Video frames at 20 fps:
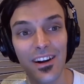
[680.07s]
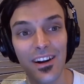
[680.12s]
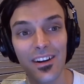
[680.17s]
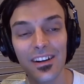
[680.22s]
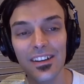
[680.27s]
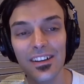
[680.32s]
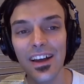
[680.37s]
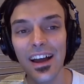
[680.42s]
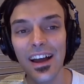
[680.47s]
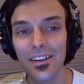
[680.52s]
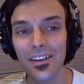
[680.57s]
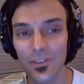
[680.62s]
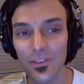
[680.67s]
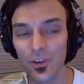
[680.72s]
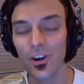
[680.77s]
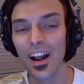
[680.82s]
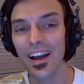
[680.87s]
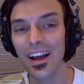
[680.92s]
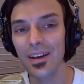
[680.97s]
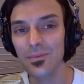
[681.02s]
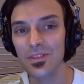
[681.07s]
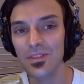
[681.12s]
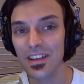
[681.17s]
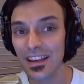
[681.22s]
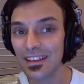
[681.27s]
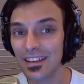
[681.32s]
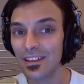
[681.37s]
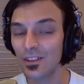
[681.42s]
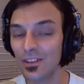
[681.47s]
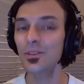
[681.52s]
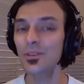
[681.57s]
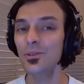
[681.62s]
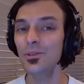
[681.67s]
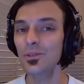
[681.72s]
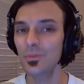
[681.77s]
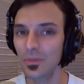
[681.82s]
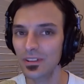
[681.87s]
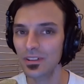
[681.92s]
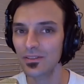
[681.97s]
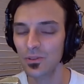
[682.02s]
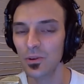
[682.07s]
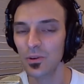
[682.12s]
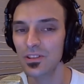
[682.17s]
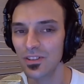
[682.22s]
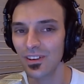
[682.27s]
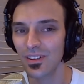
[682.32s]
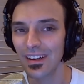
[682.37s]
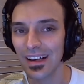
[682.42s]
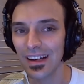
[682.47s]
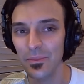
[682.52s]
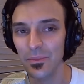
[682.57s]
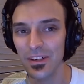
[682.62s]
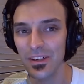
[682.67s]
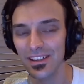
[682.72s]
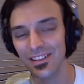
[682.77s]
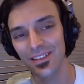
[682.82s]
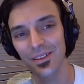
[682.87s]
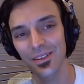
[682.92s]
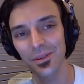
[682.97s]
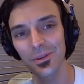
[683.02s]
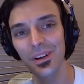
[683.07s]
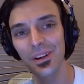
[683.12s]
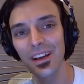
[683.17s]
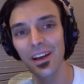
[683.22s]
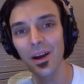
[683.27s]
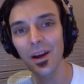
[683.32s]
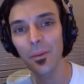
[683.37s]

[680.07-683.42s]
Their crimes include, but of course aren't limited to,